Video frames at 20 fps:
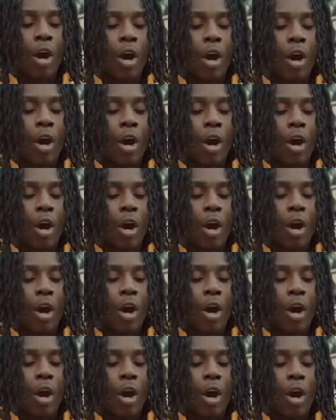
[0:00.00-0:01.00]

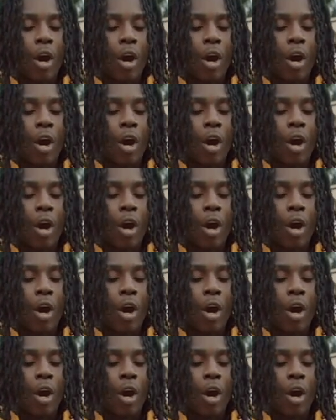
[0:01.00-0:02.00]

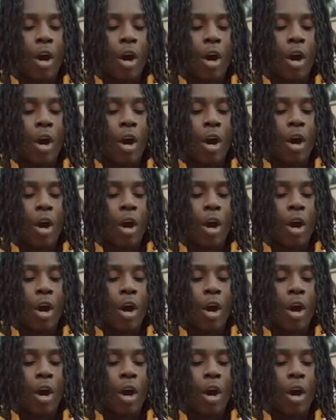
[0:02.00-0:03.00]

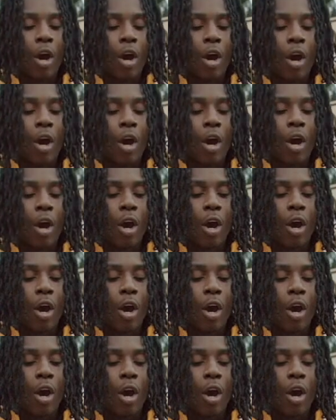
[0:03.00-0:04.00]

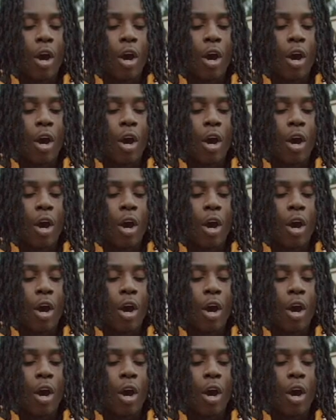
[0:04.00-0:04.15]
(silent)